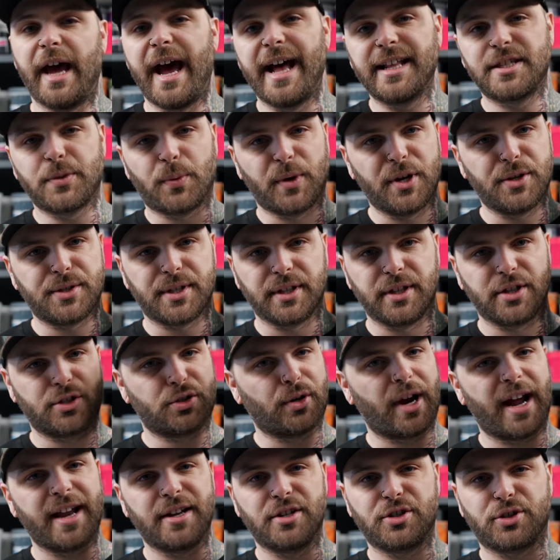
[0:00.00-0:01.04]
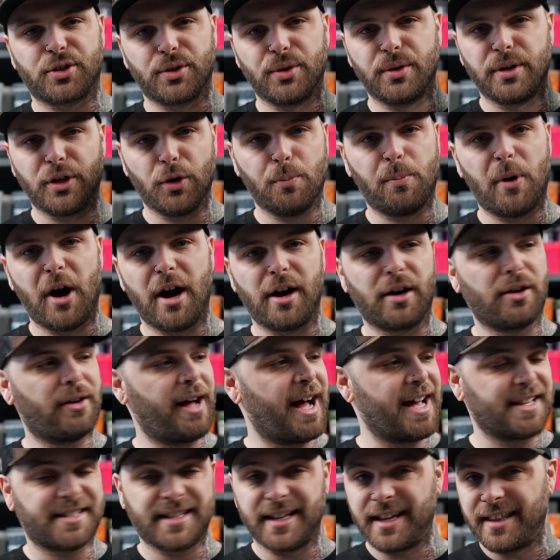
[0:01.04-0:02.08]
that's reusing the tried and true Yupoong
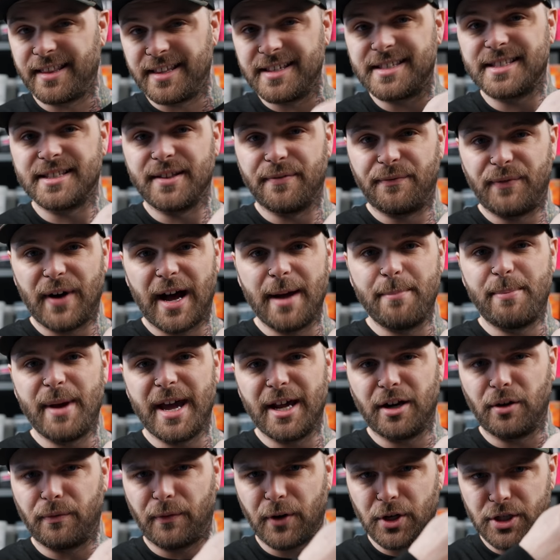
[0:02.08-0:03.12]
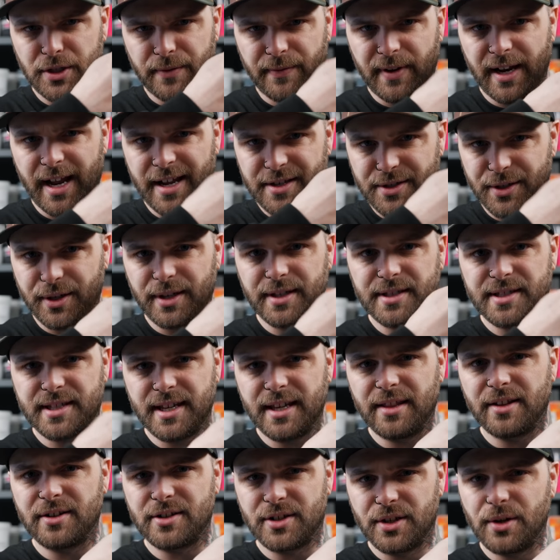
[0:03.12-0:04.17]
Classic. This is the five panel version of it. As you can
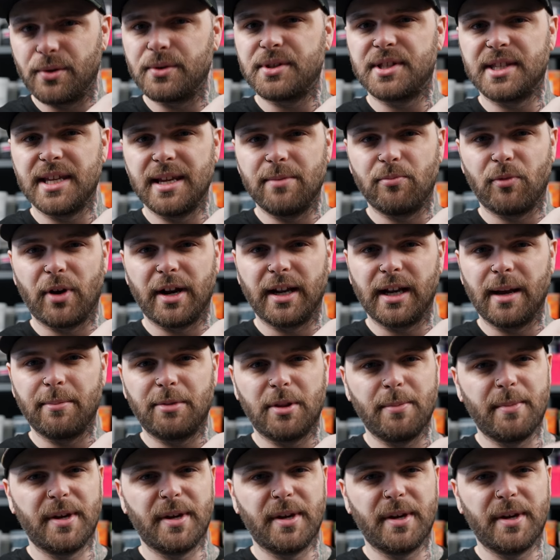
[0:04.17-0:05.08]
see, there's no seam running up the